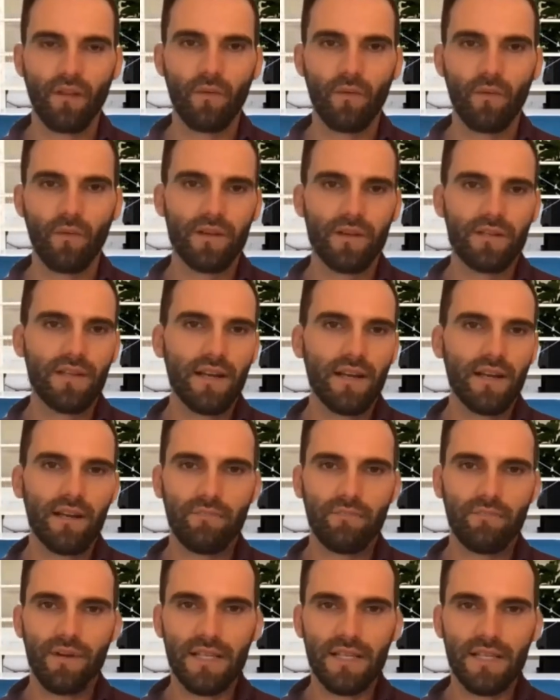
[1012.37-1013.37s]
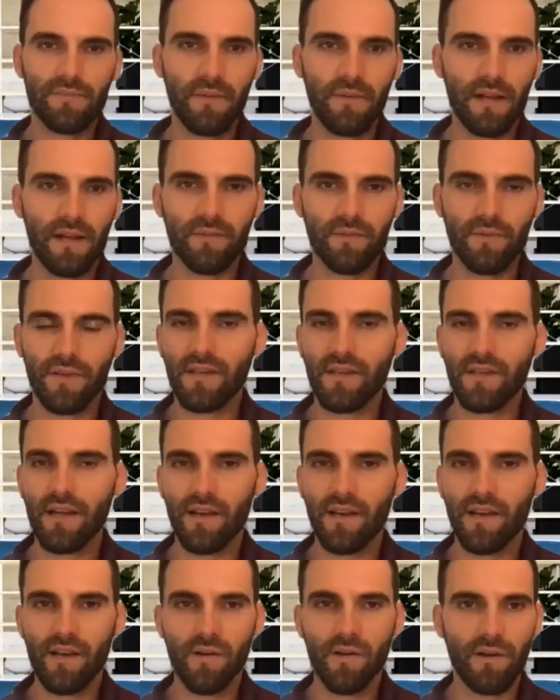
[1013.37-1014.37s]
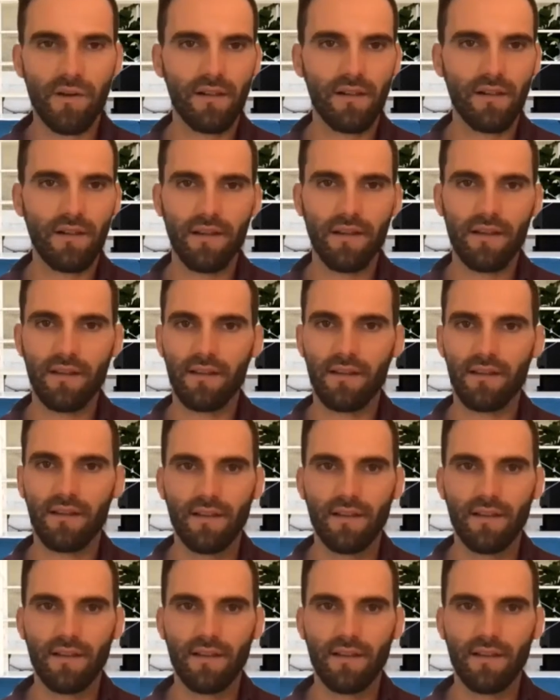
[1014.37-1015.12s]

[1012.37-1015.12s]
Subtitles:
when you're talking to a prospect, when you're talking to your client,